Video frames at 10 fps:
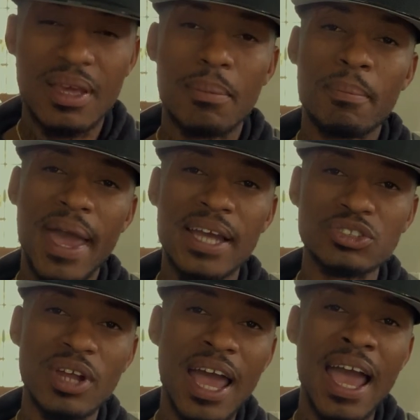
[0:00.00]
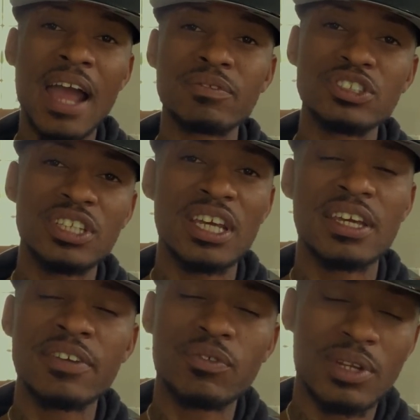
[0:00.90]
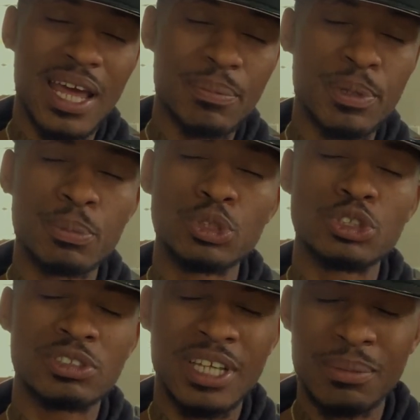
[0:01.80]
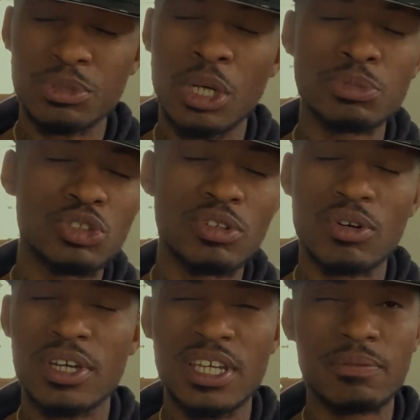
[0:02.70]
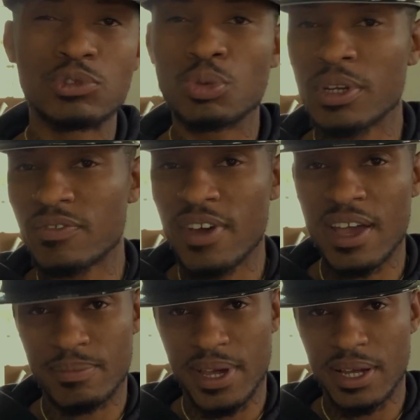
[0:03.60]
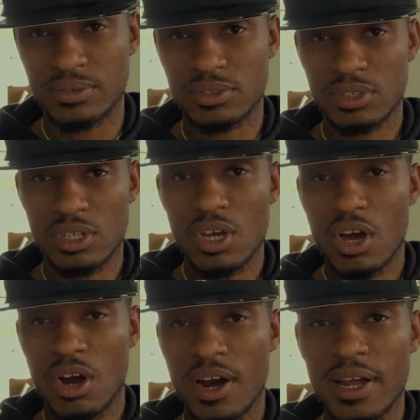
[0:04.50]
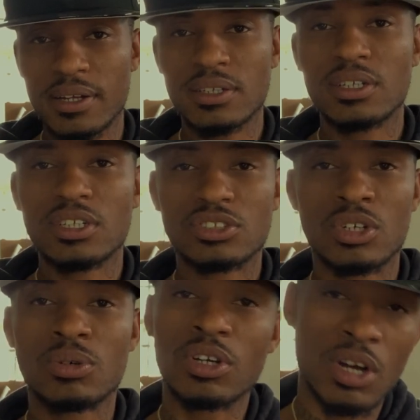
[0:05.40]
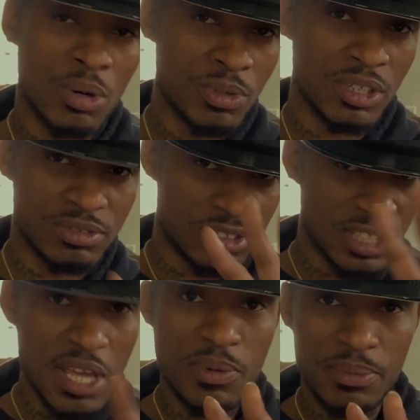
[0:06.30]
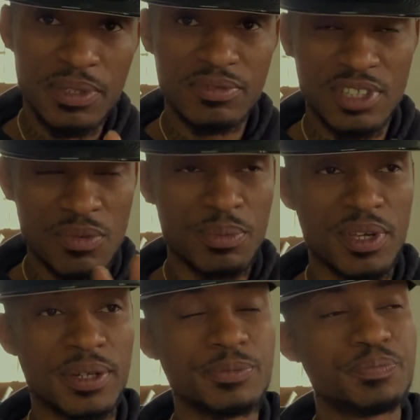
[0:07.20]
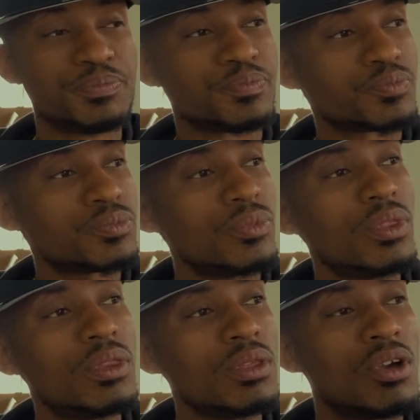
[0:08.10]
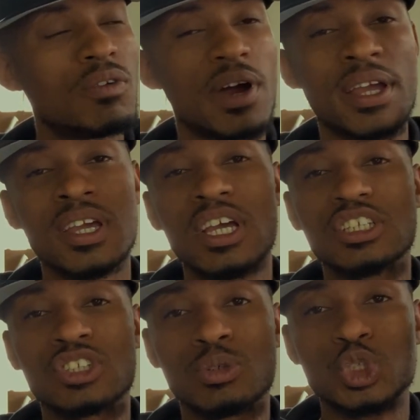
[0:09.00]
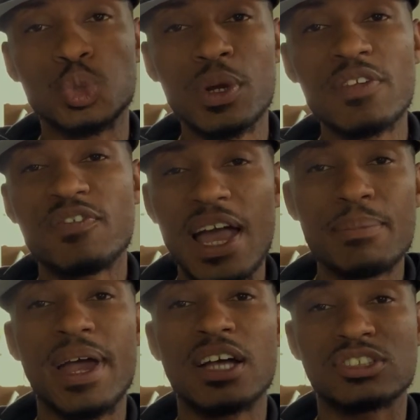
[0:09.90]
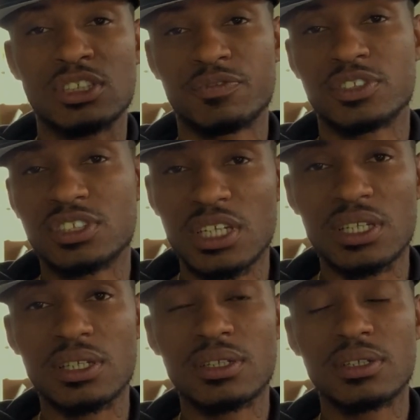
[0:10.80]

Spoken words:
Mind you, the average day here for a lot of people is to say, I'm just gonna go ahead and give them 25 miles. All right. So I hope y'all stay with me. Stay with me here. All right. So it's 25 miles to the facility.